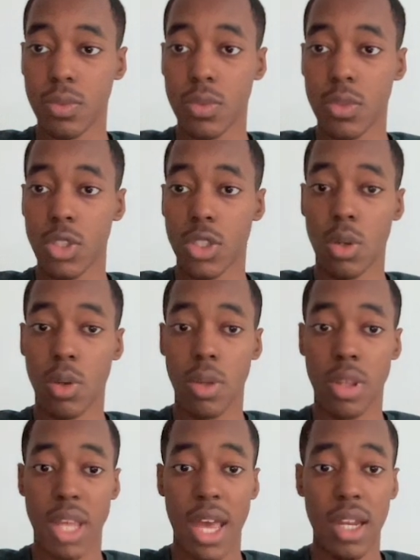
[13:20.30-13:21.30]
So
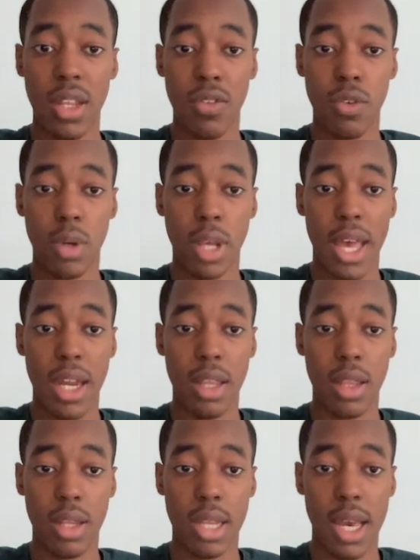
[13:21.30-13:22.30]
then if you want to edit
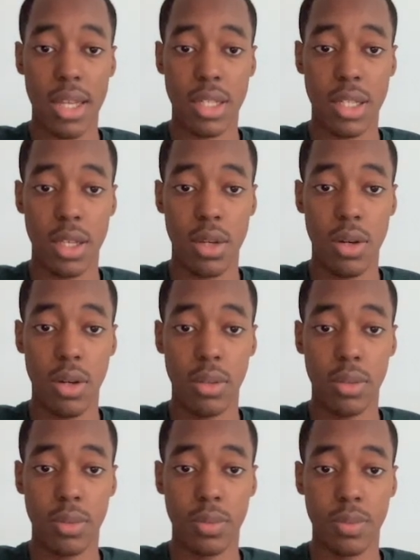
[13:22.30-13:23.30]
the text here,
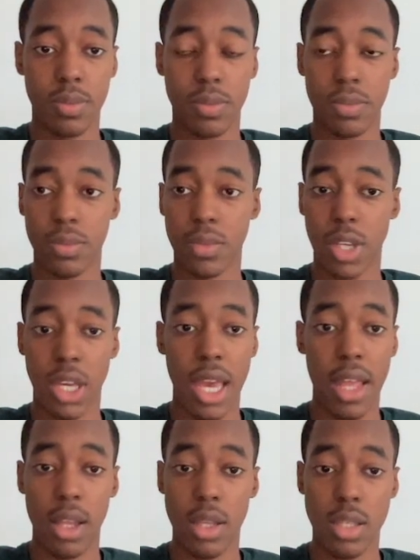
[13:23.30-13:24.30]

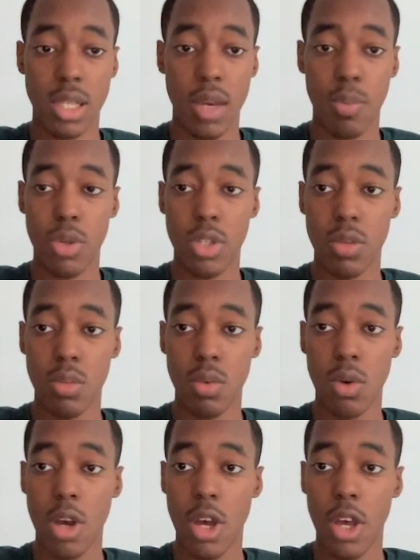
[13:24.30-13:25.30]
again, same principle,
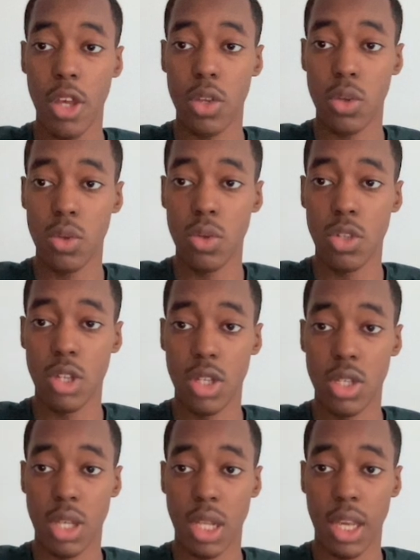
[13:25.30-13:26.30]
you
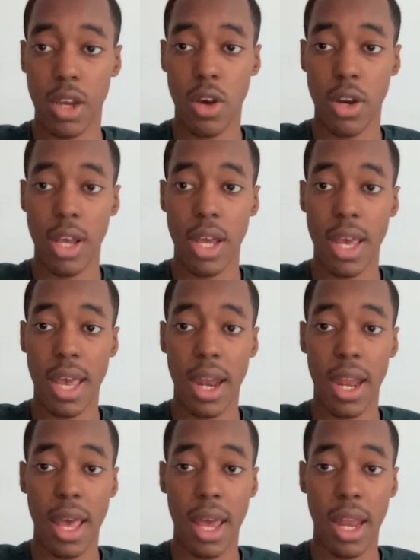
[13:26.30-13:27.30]
just click on it and
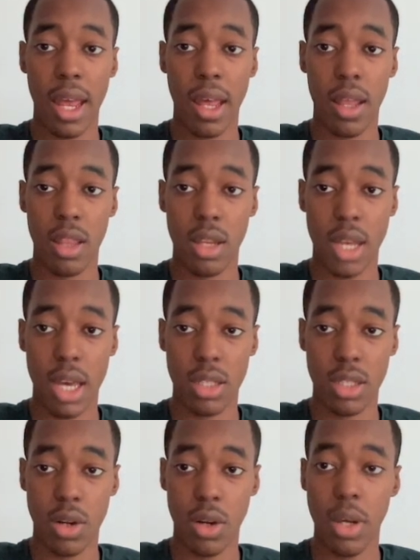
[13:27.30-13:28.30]
edit the text
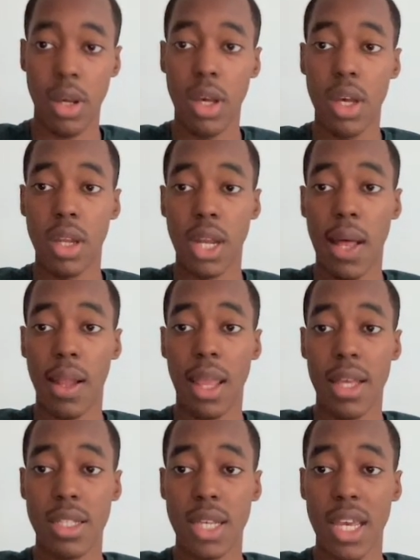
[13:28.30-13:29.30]
here. Now let's
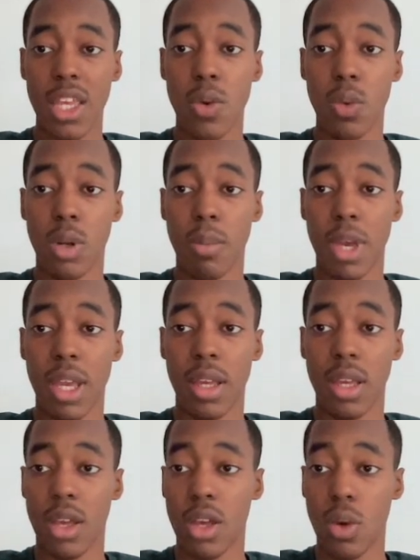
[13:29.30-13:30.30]
say you want to make
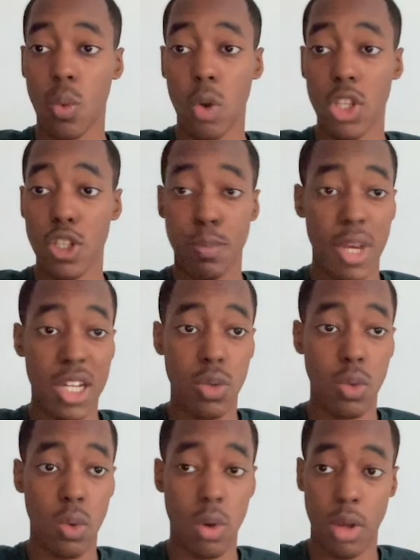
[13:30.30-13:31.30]
one
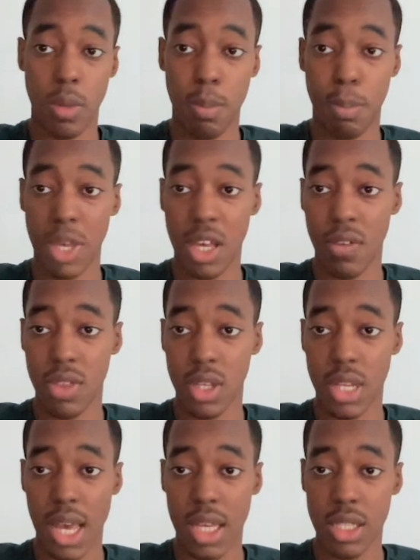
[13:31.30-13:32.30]
special bit of the
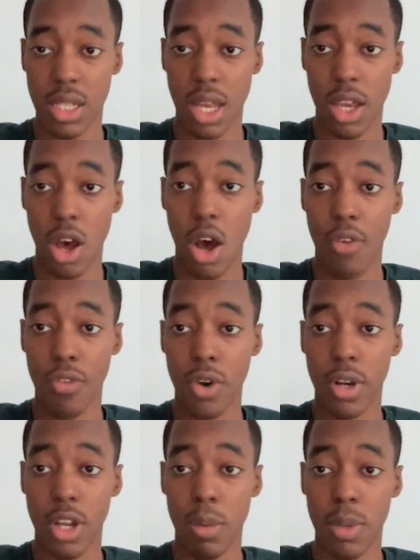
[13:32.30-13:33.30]
text, like offer and
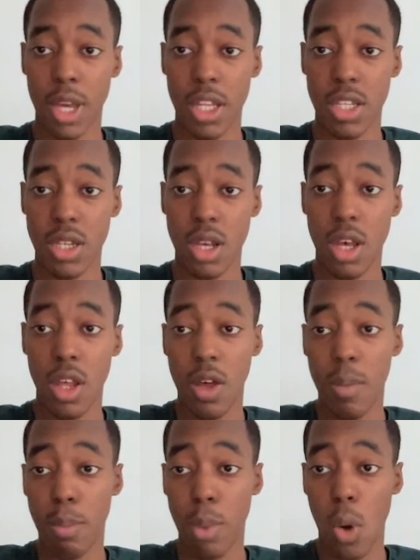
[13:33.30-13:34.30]
updates
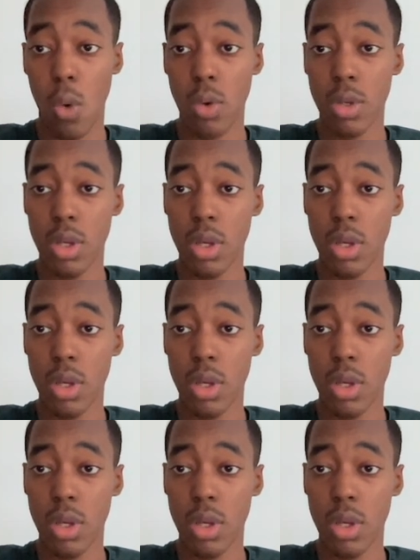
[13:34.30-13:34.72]
bold,